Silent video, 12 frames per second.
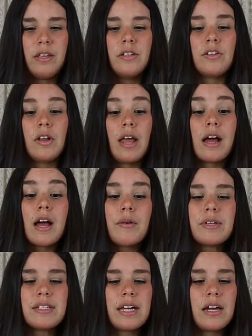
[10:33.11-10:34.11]
So like I
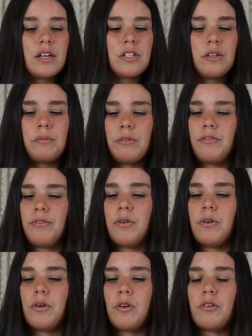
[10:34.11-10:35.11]
was saying to you
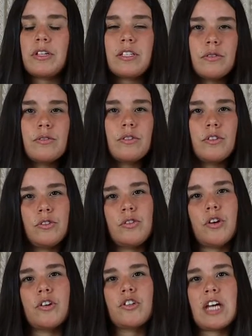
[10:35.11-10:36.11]
before, crystals do
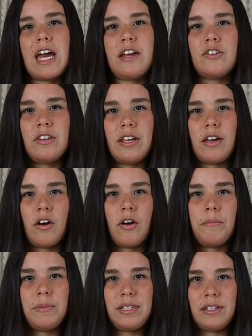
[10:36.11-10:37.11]
not change in their
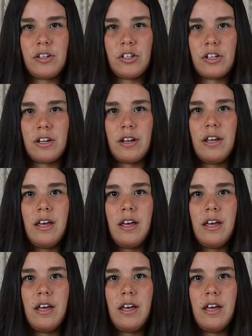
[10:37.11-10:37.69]
composition.